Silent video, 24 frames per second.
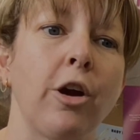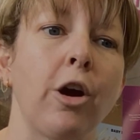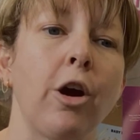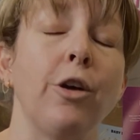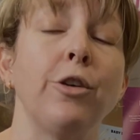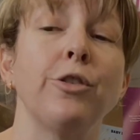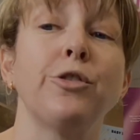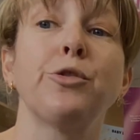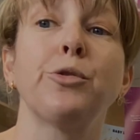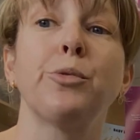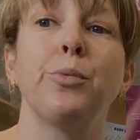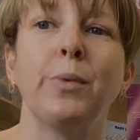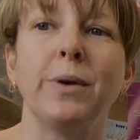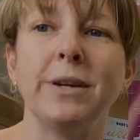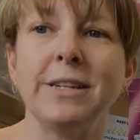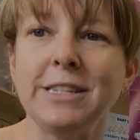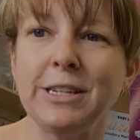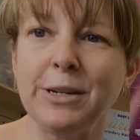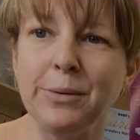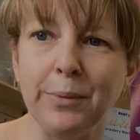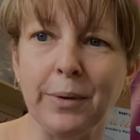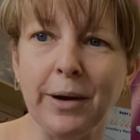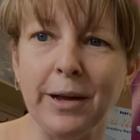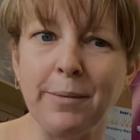are
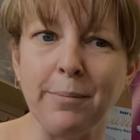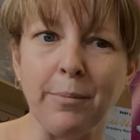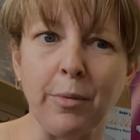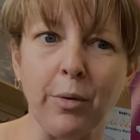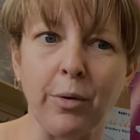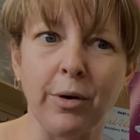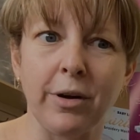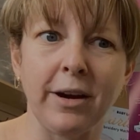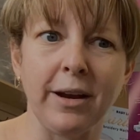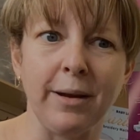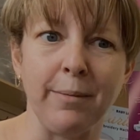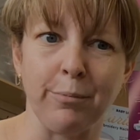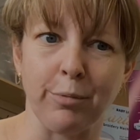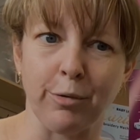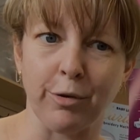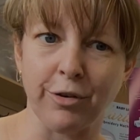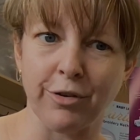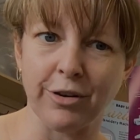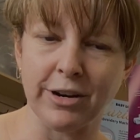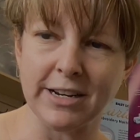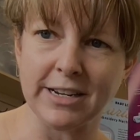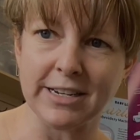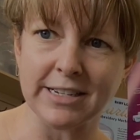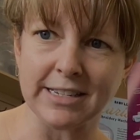21 more
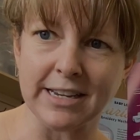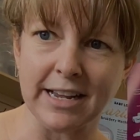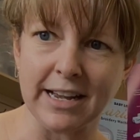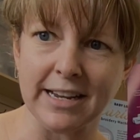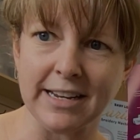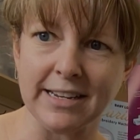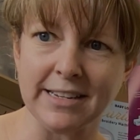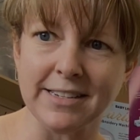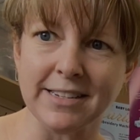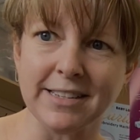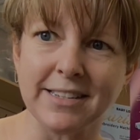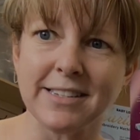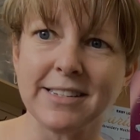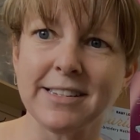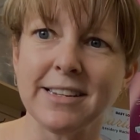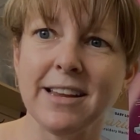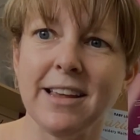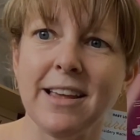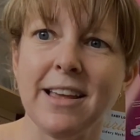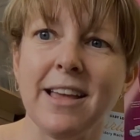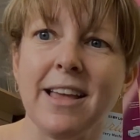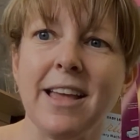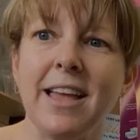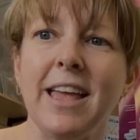embroidery designs,
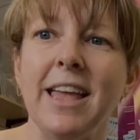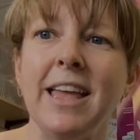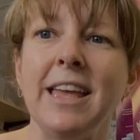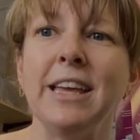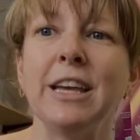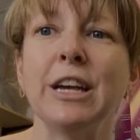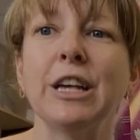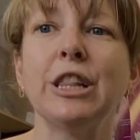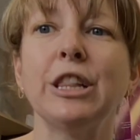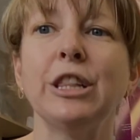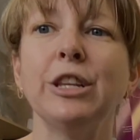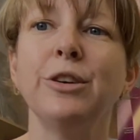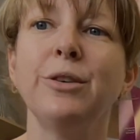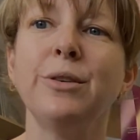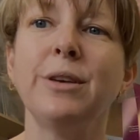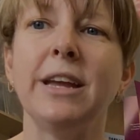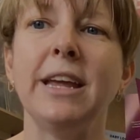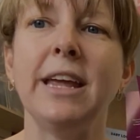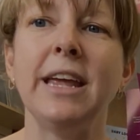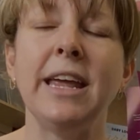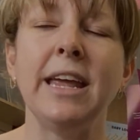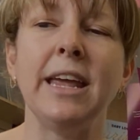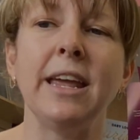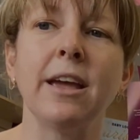
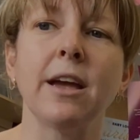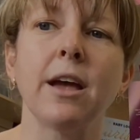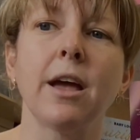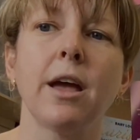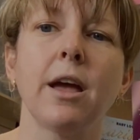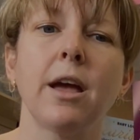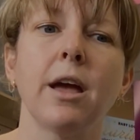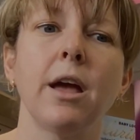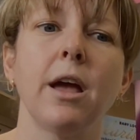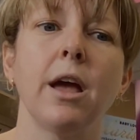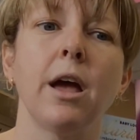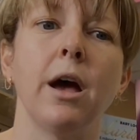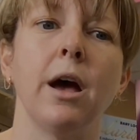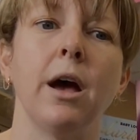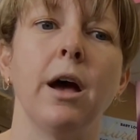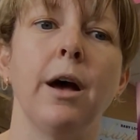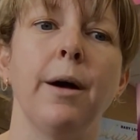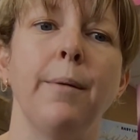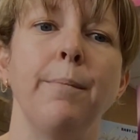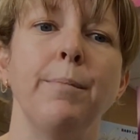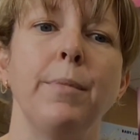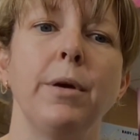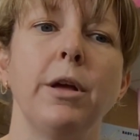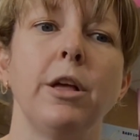including
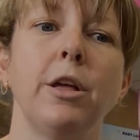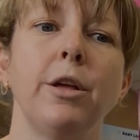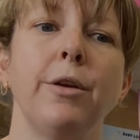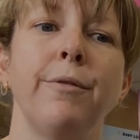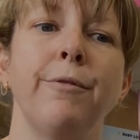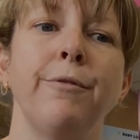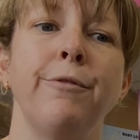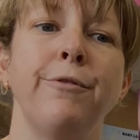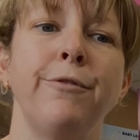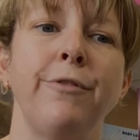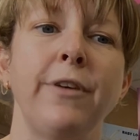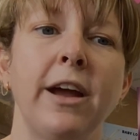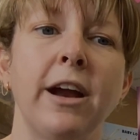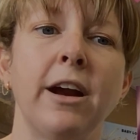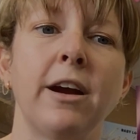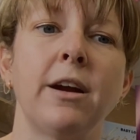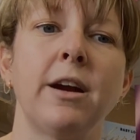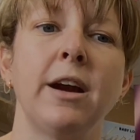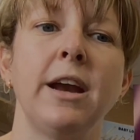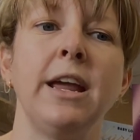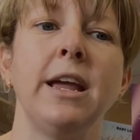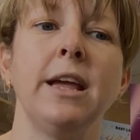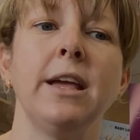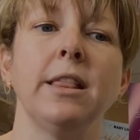um,
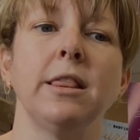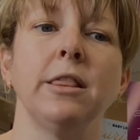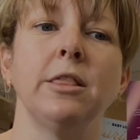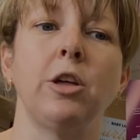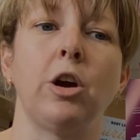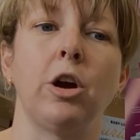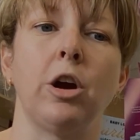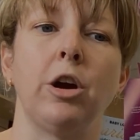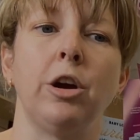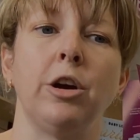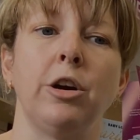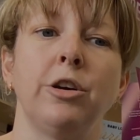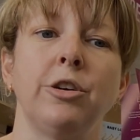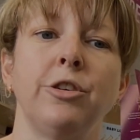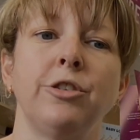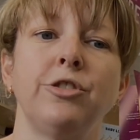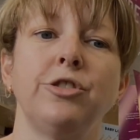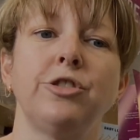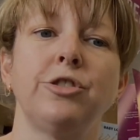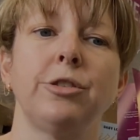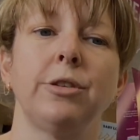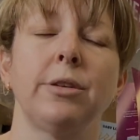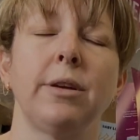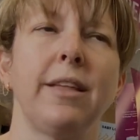very
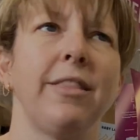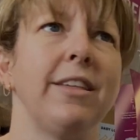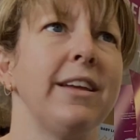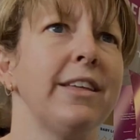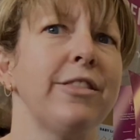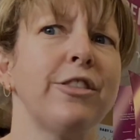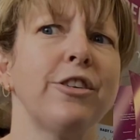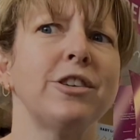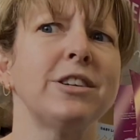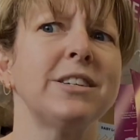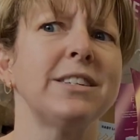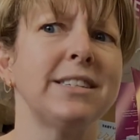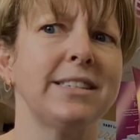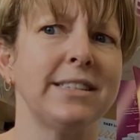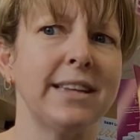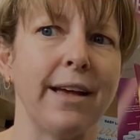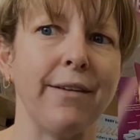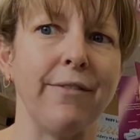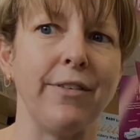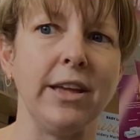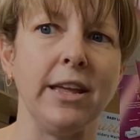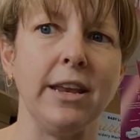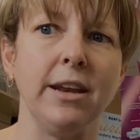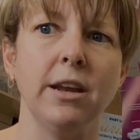large, I think there's
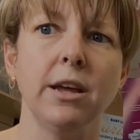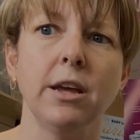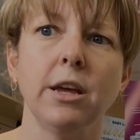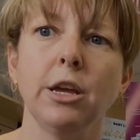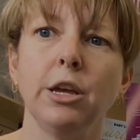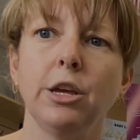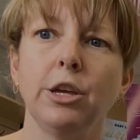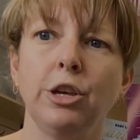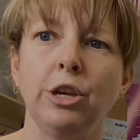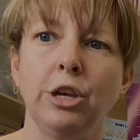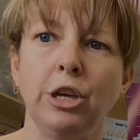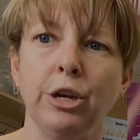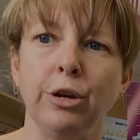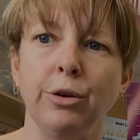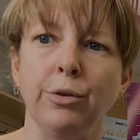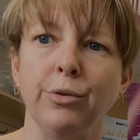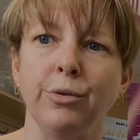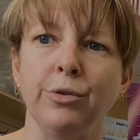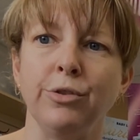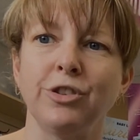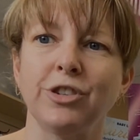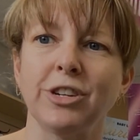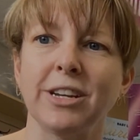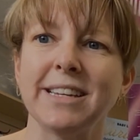seven,
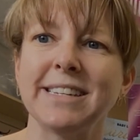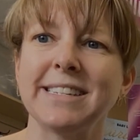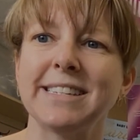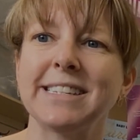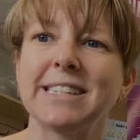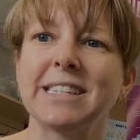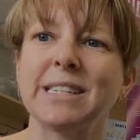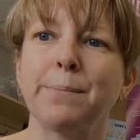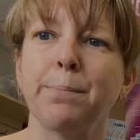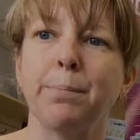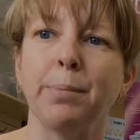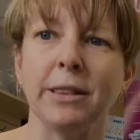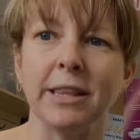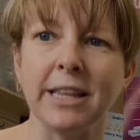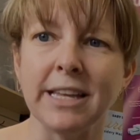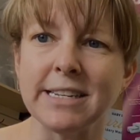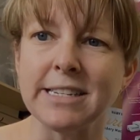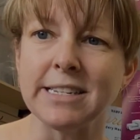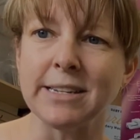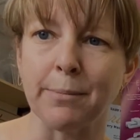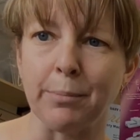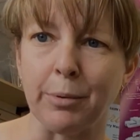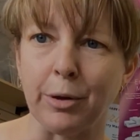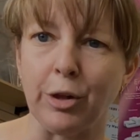huge
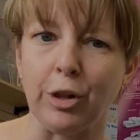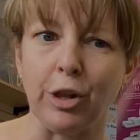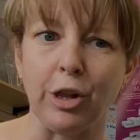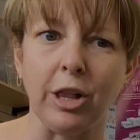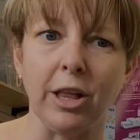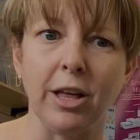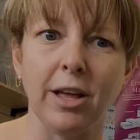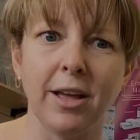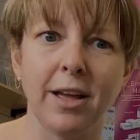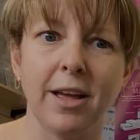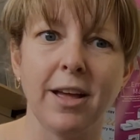splittable